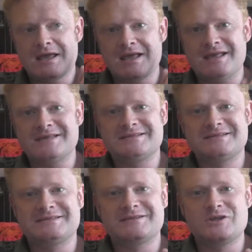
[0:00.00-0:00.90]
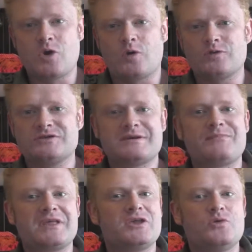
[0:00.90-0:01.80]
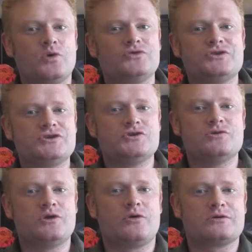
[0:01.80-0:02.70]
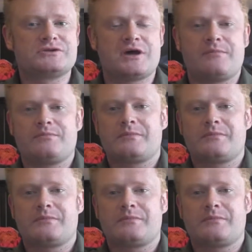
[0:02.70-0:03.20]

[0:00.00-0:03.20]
is not something you want to do long term.